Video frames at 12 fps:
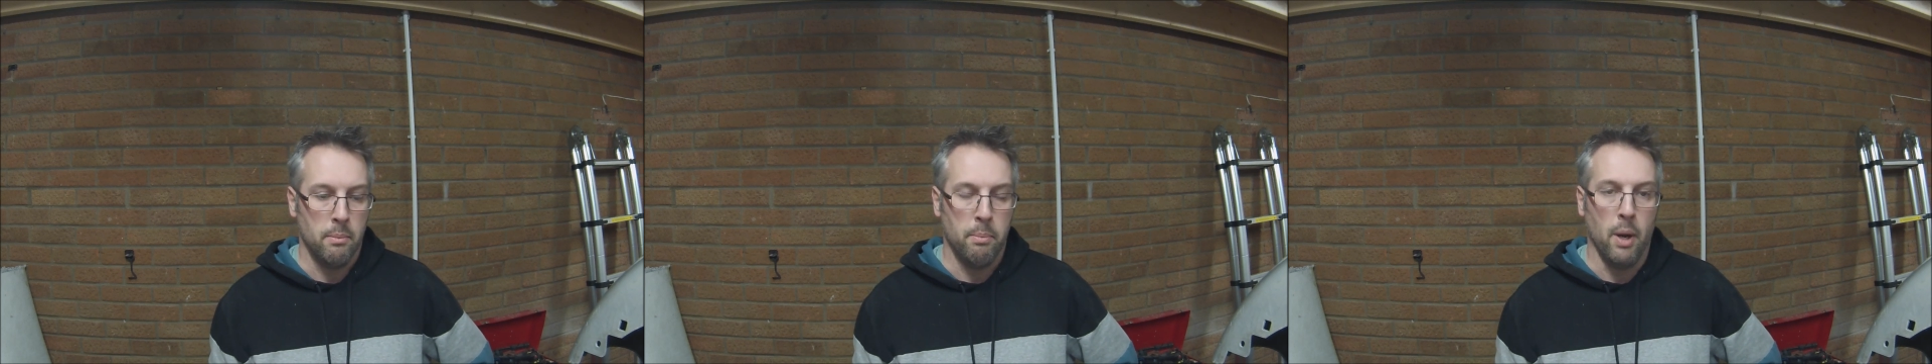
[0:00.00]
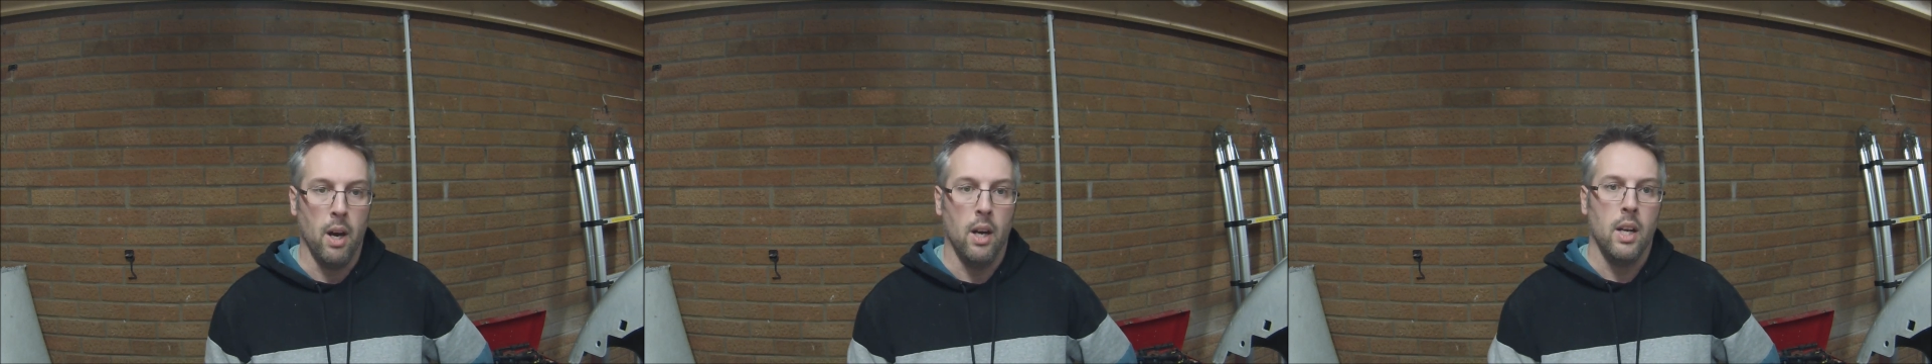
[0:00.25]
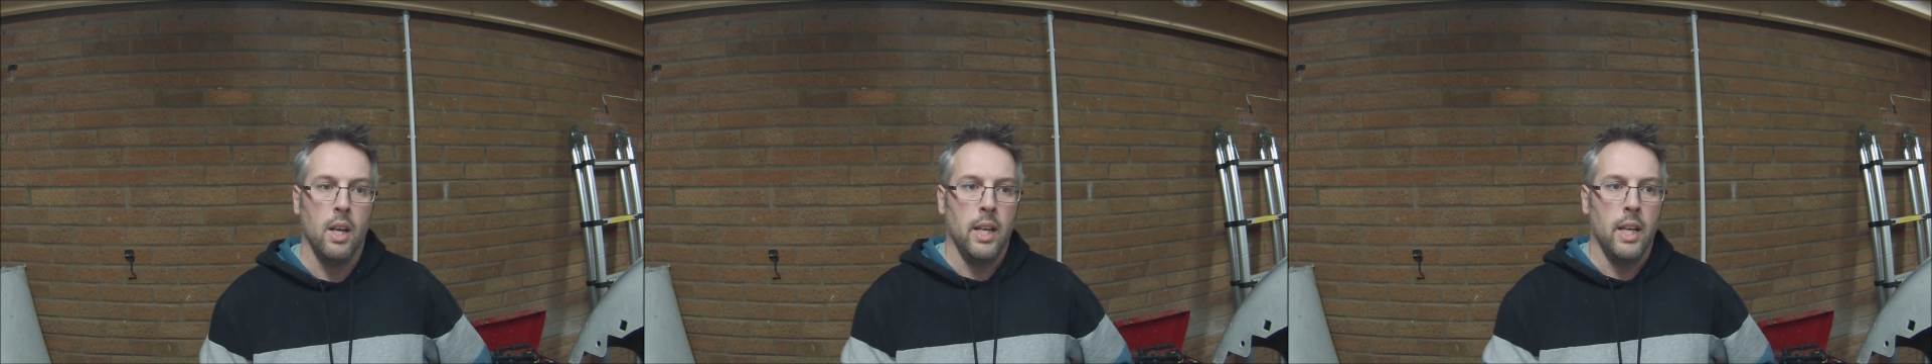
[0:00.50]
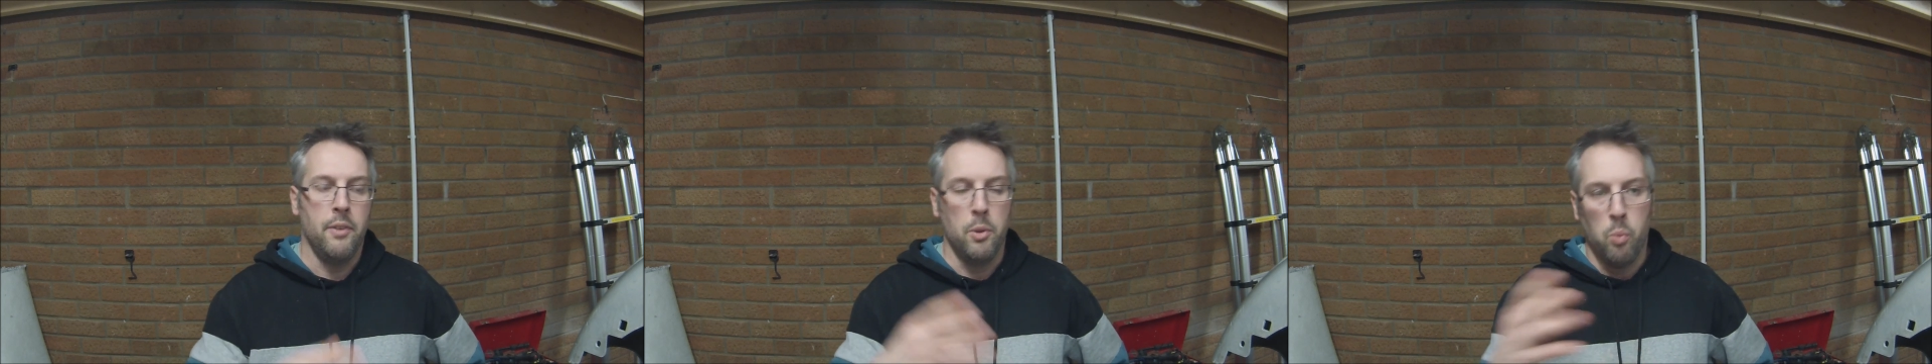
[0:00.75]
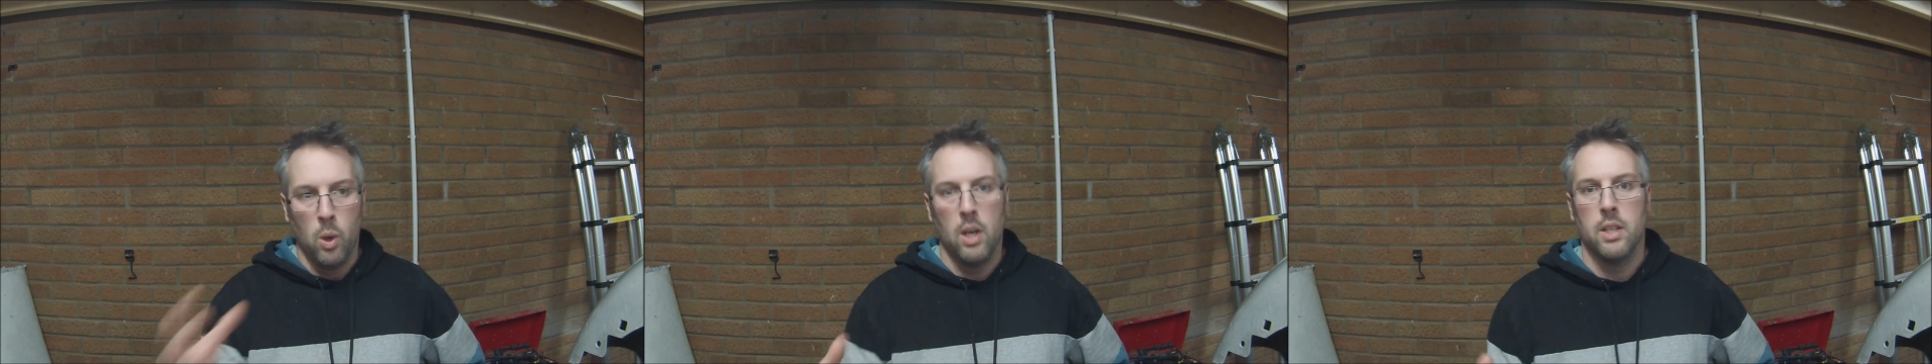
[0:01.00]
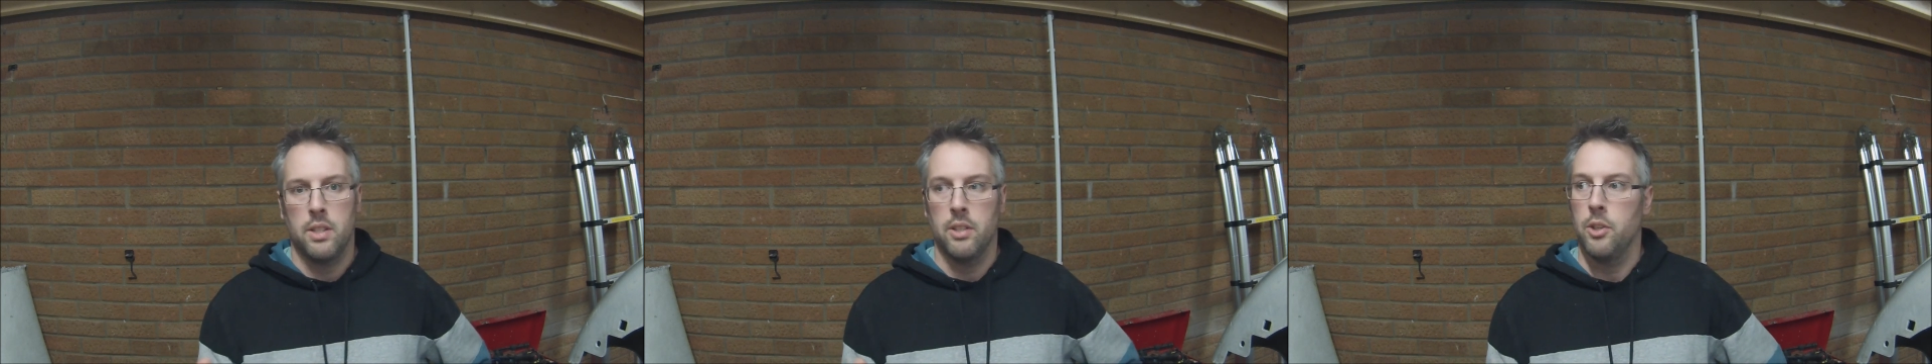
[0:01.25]
But if you
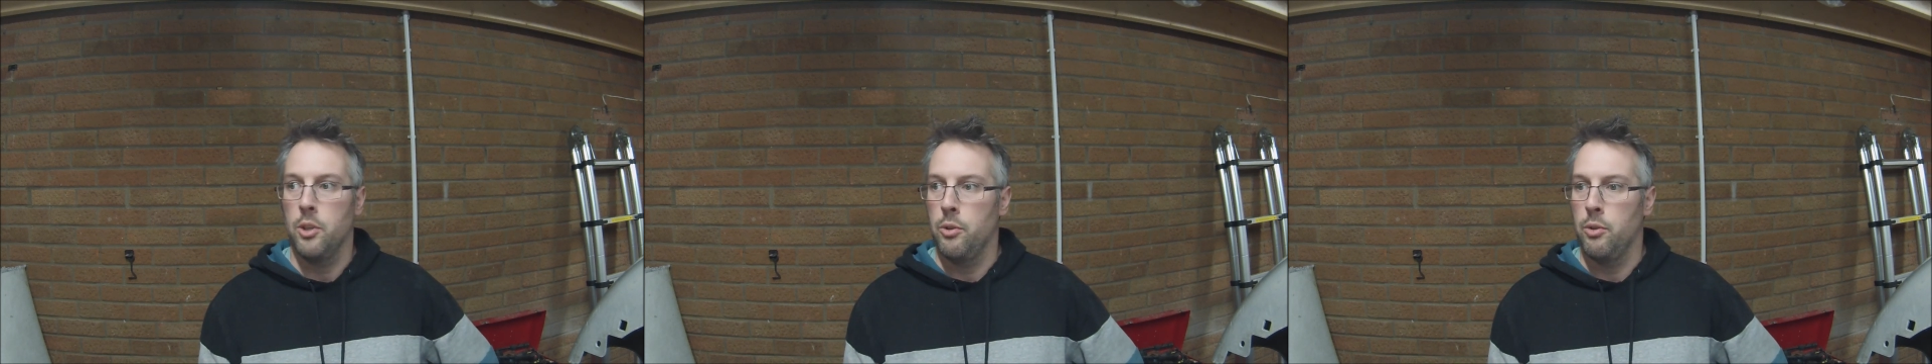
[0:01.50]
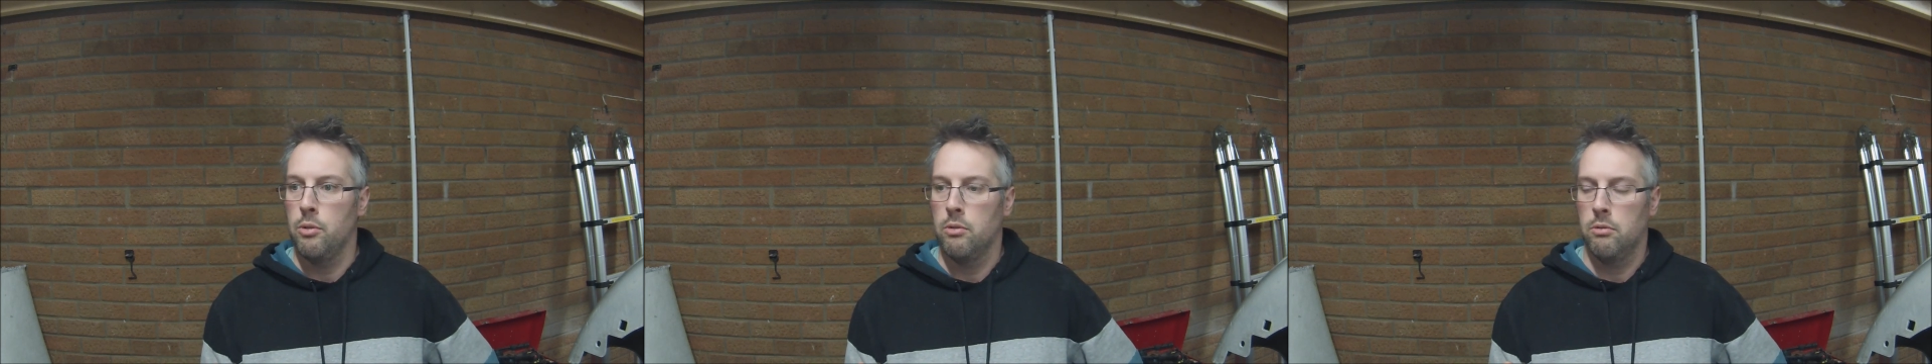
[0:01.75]
were to